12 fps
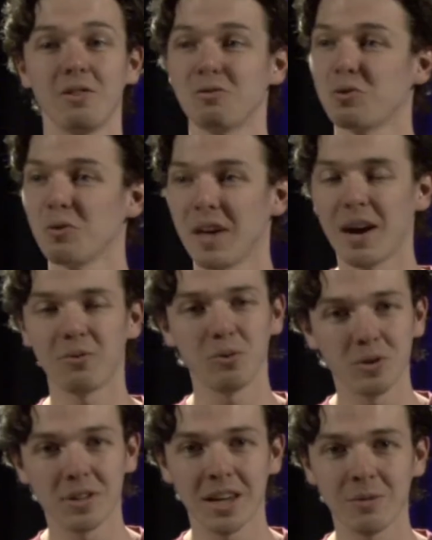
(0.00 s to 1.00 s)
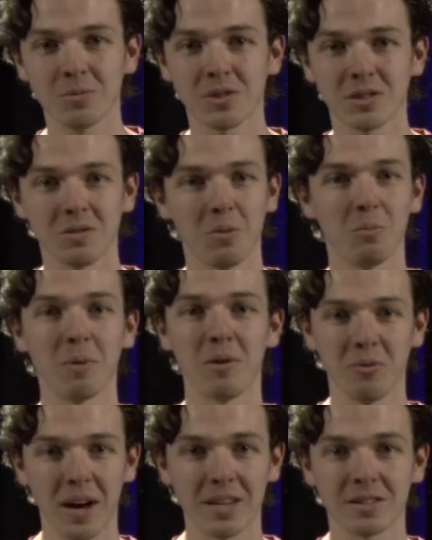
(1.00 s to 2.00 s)
Do that a few times, a bit
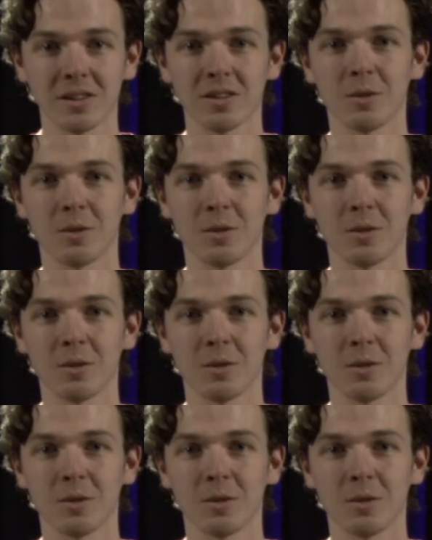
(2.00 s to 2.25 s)
faster.